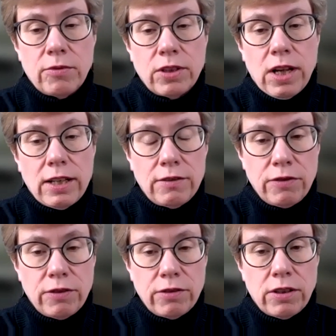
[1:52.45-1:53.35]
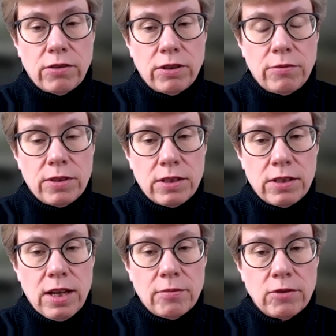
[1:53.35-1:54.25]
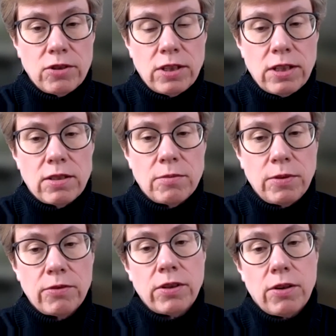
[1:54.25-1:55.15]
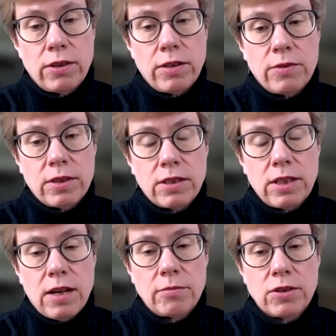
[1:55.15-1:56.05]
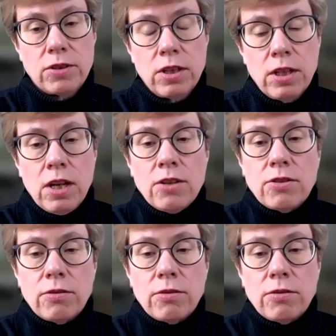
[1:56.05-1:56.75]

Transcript: where non-inferiority was established and then superiority was established.